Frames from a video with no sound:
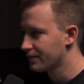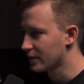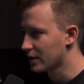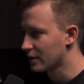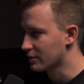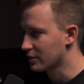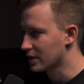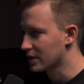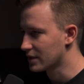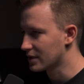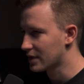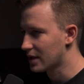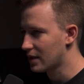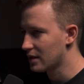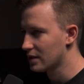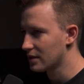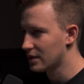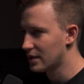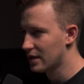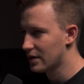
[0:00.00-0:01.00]
I'm gonna scale
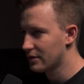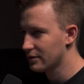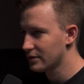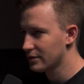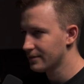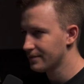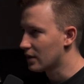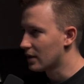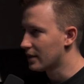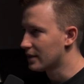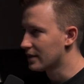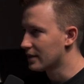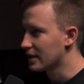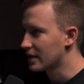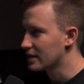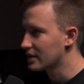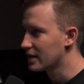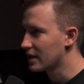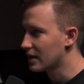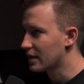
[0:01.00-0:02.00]
it down. And the
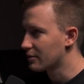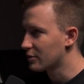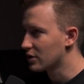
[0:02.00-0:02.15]
next thing I'm